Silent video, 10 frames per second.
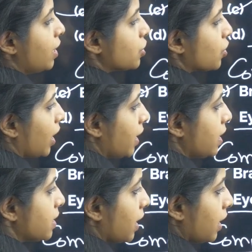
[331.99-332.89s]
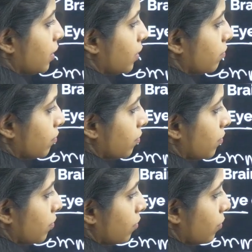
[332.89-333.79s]
So can I say
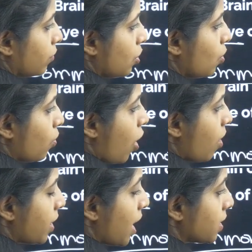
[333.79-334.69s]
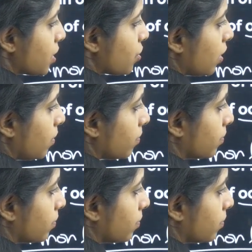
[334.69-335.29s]
no common ancestry?